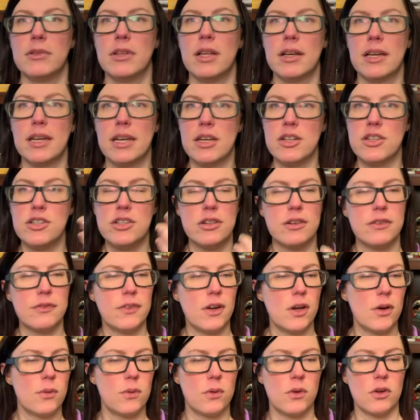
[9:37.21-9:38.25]
plug it into your
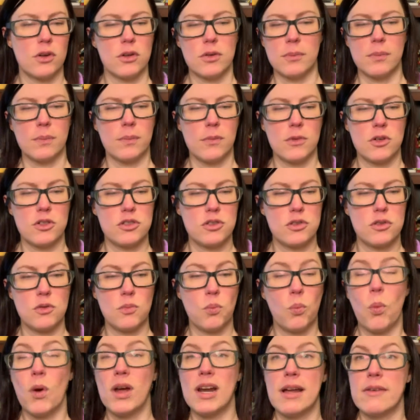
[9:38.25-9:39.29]
phone or
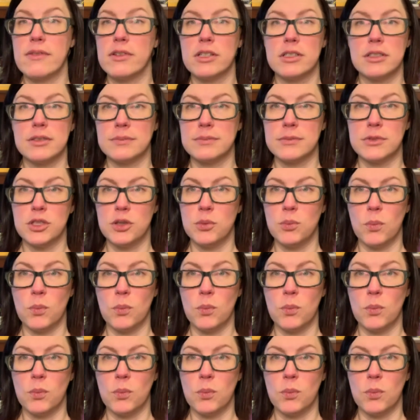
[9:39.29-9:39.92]
whatever